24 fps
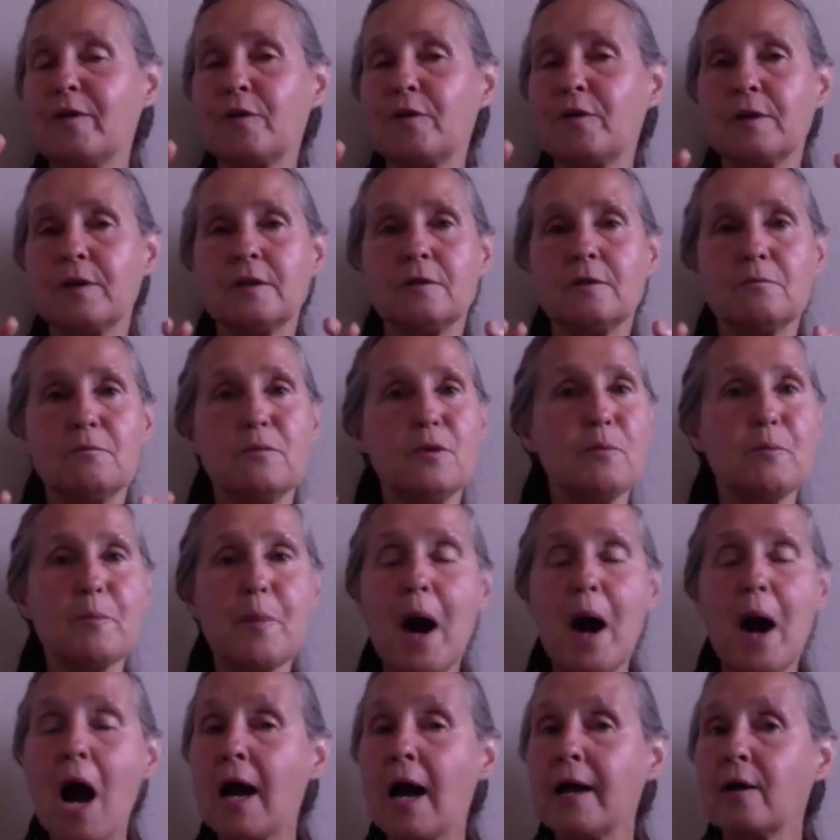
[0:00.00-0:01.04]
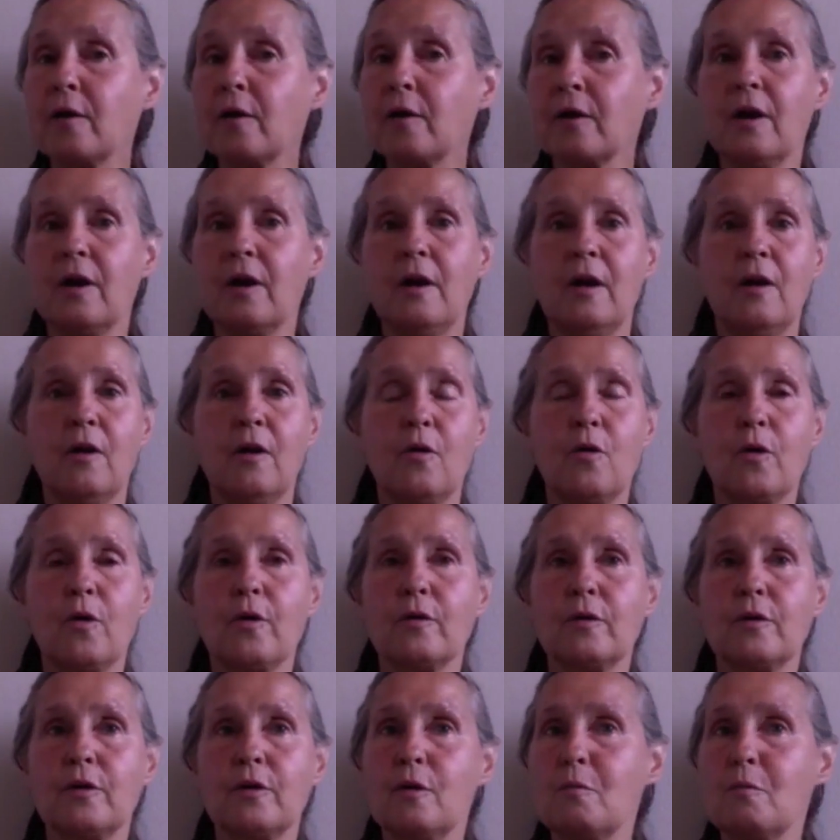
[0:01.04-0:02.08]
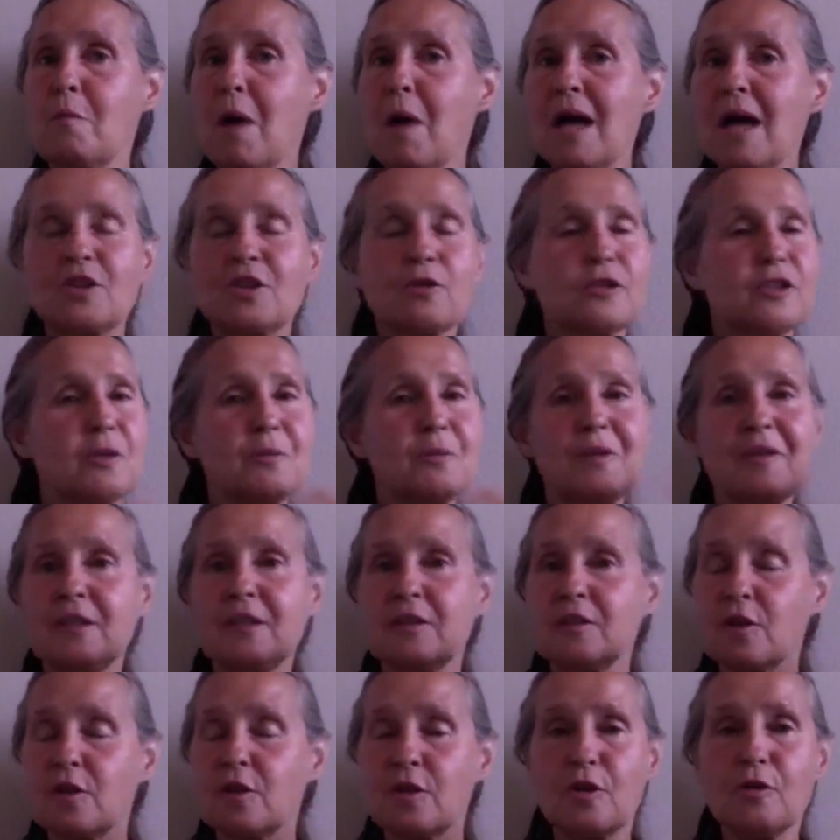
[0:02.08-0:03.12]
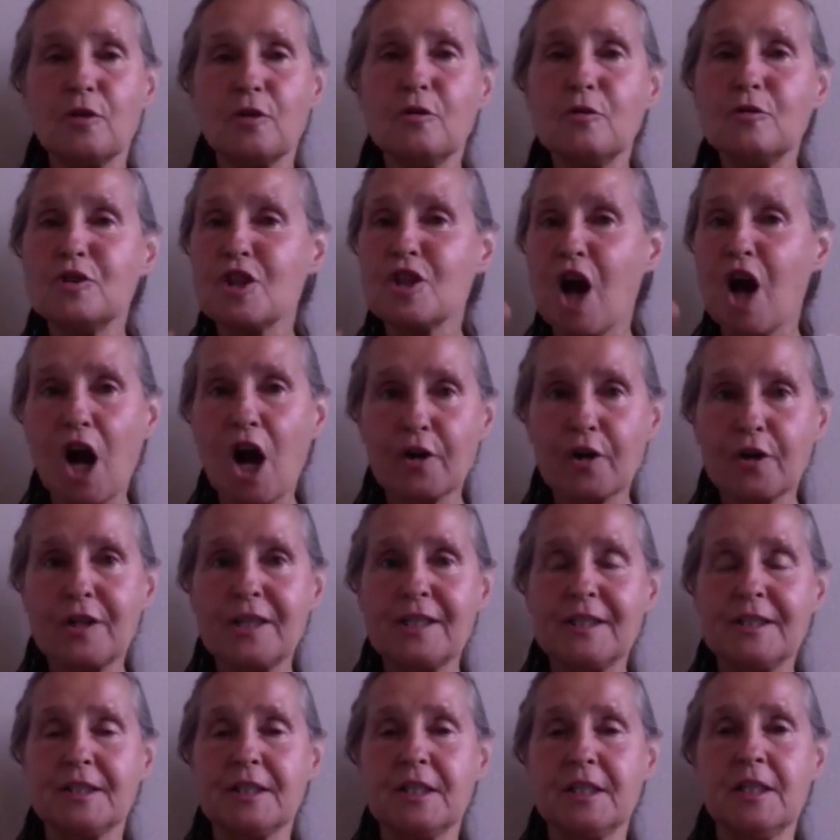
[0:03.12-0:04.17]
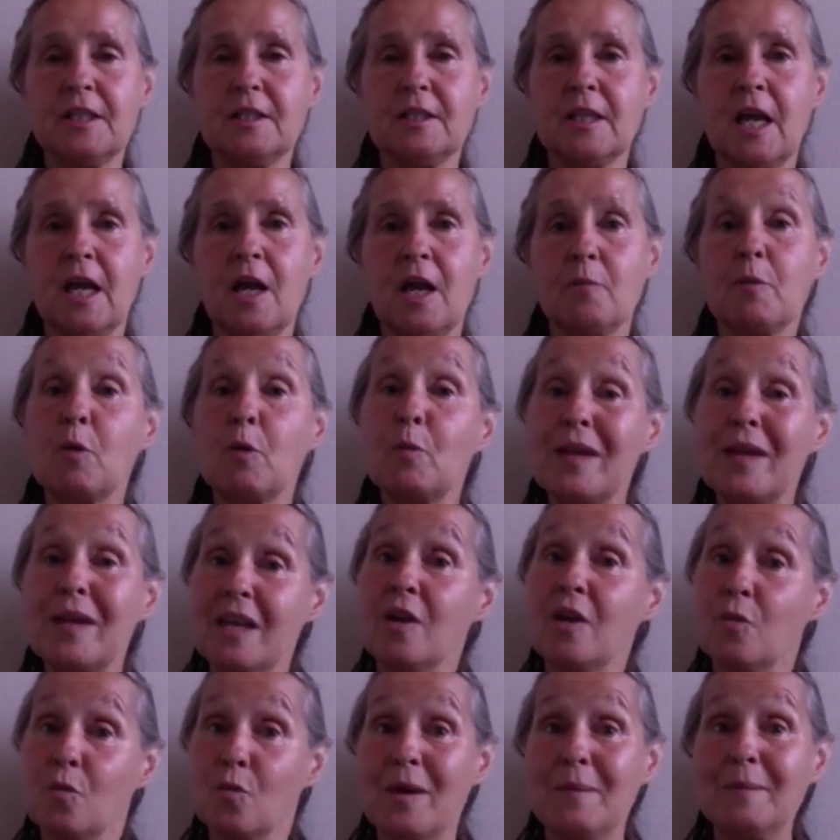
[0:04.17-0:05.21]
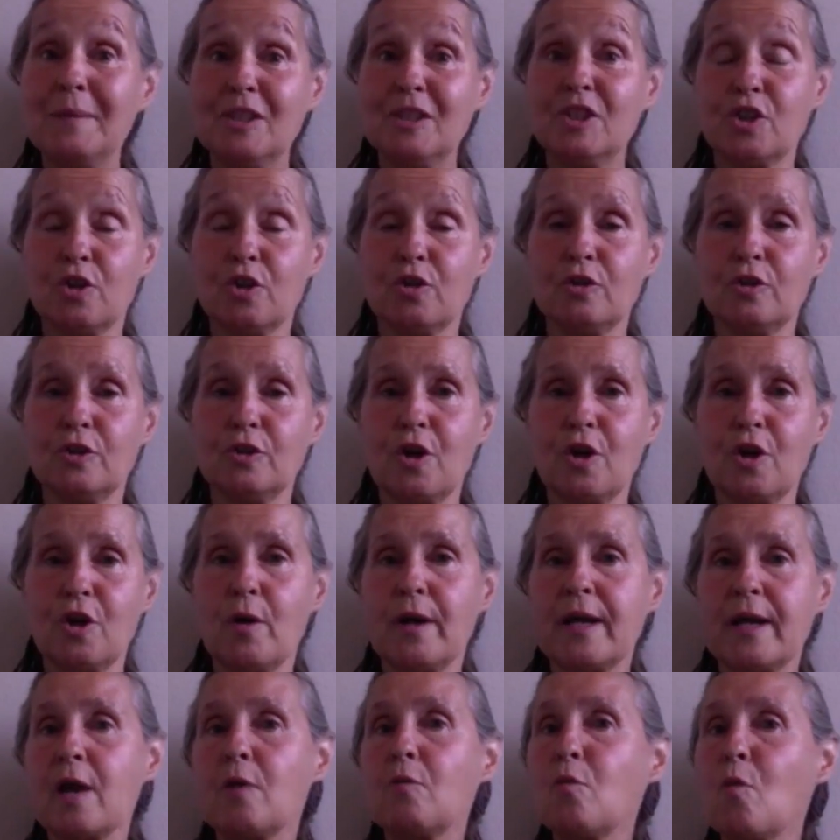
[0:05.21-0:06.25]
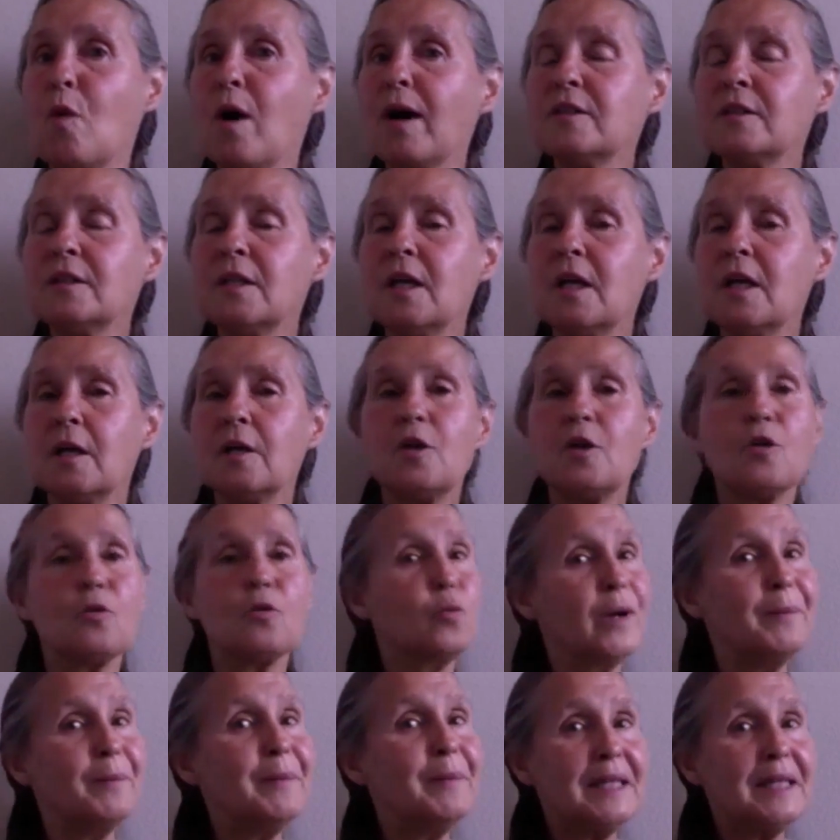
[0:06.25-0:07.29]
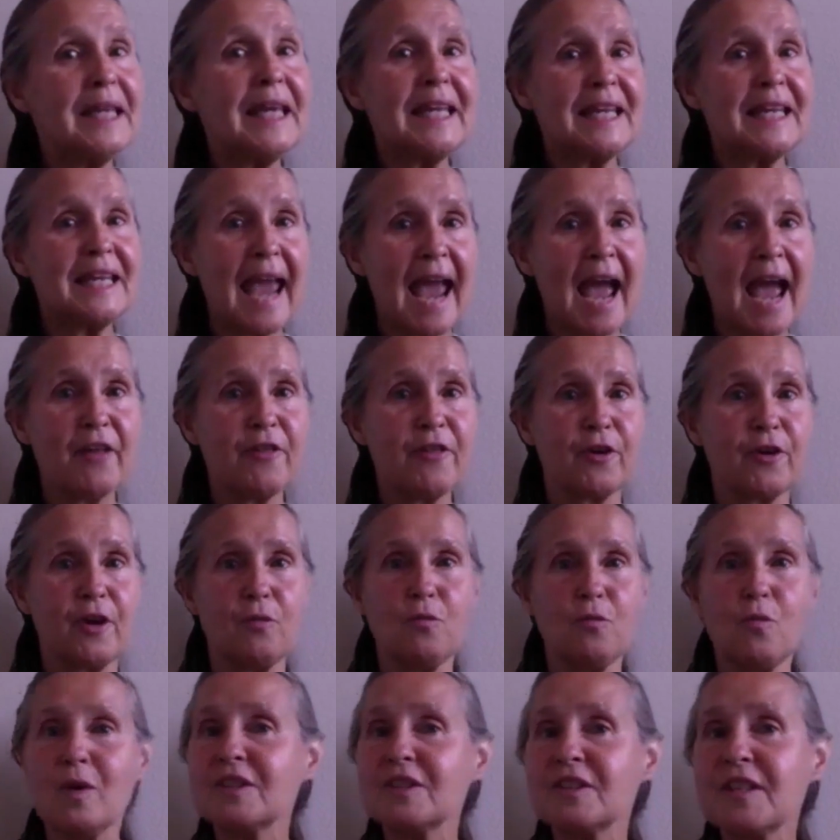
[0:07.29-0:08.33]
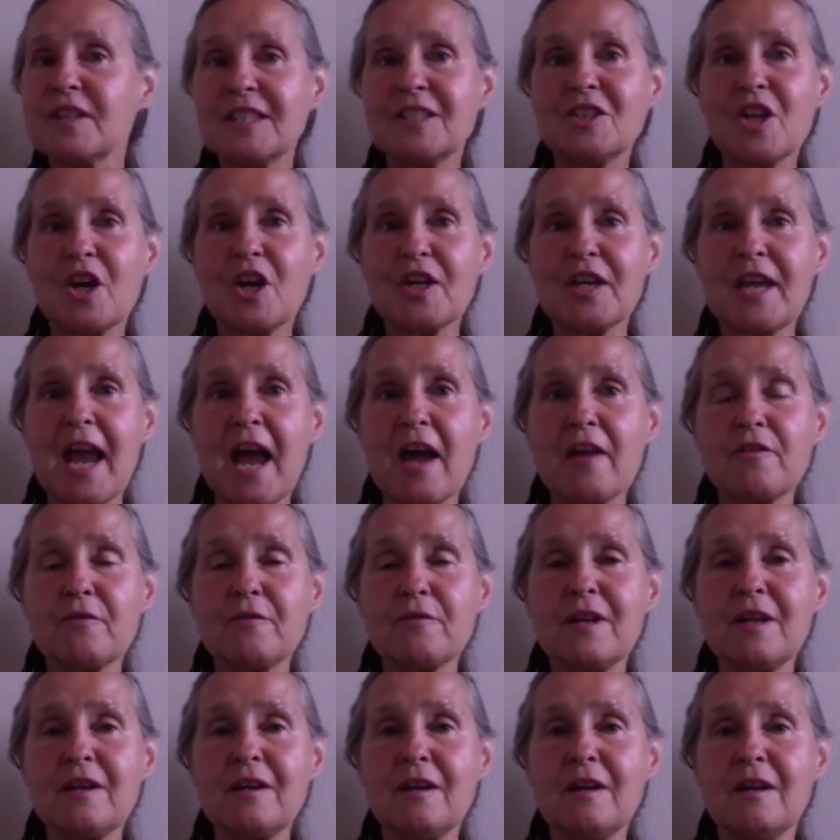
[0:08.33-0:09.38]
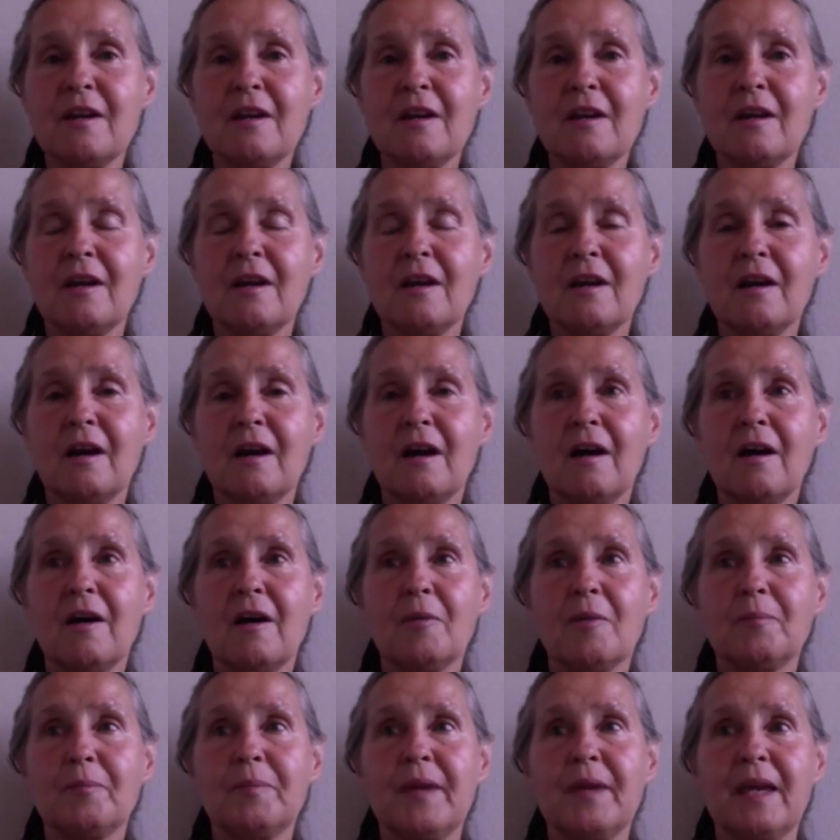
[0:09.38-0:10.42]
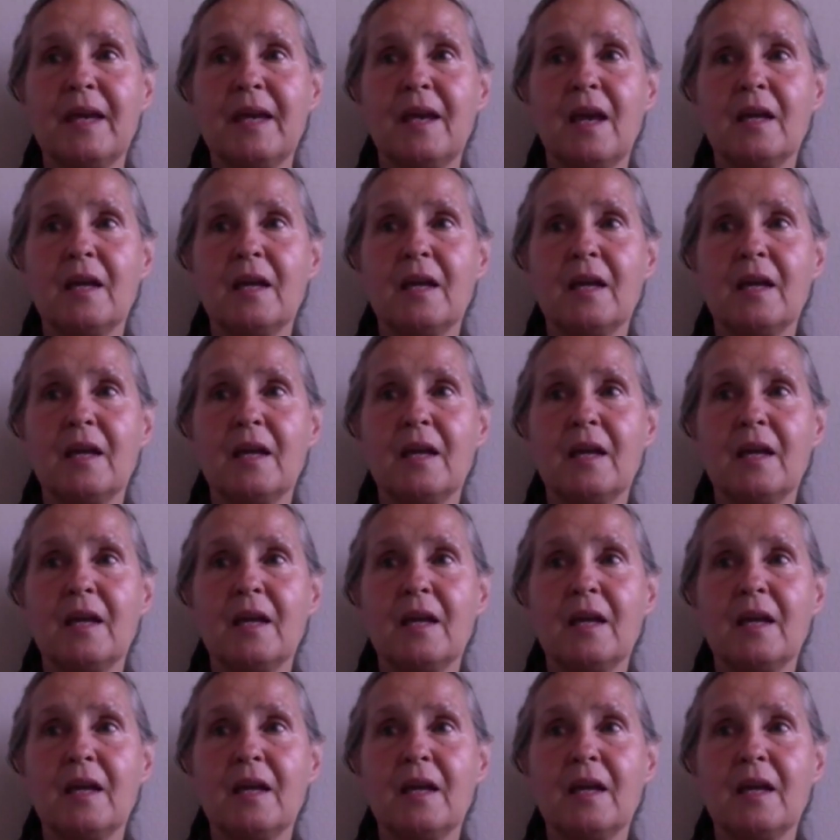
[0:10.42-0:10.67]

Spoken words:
whether it's Mumbai or Moscow, some of these huge concrete cities, but we get women's circles going. And once, women can gather, and once they start gathering and